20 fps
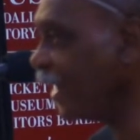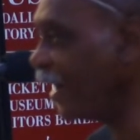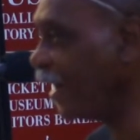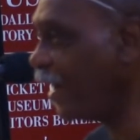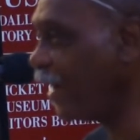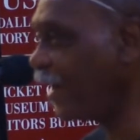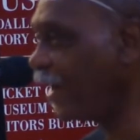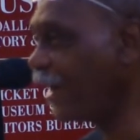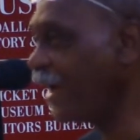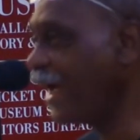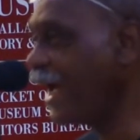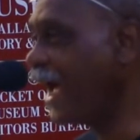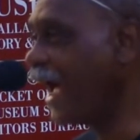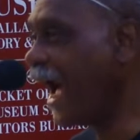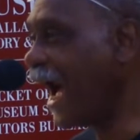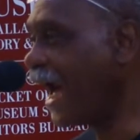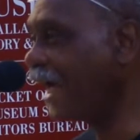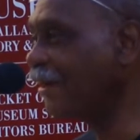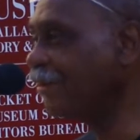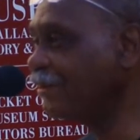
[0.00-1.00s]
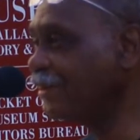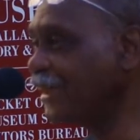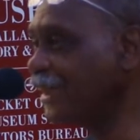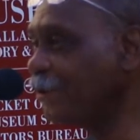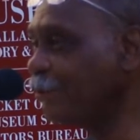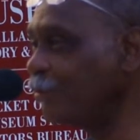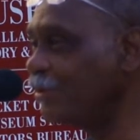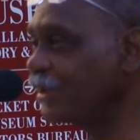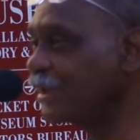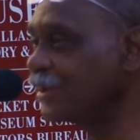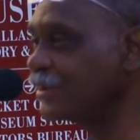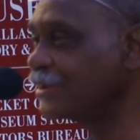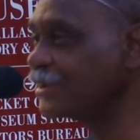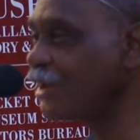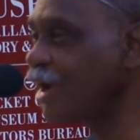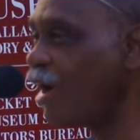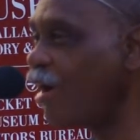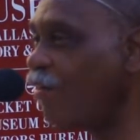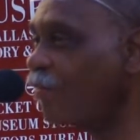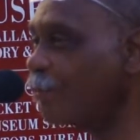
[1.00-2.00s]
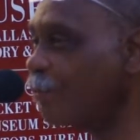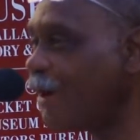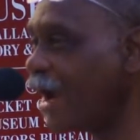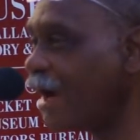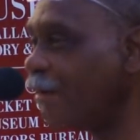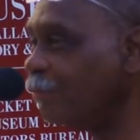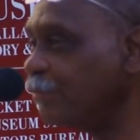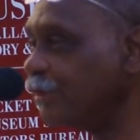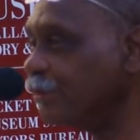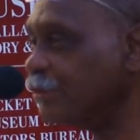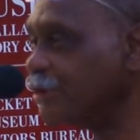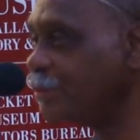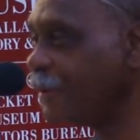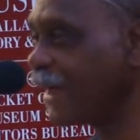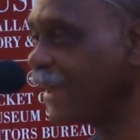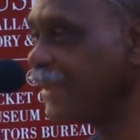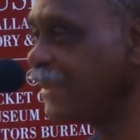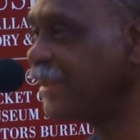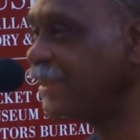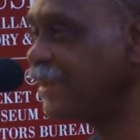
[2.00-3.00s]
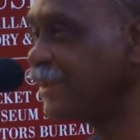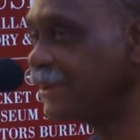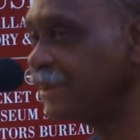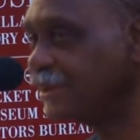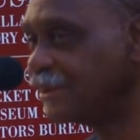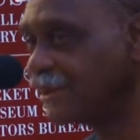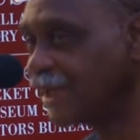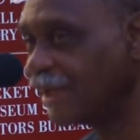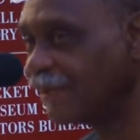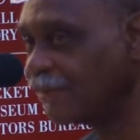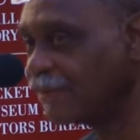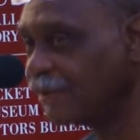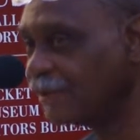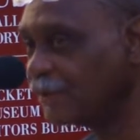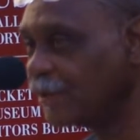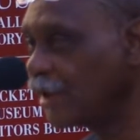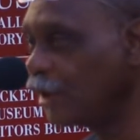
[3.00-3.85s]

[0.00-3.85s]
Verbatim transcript: Uh, I don't think we can solve problems by killing each other,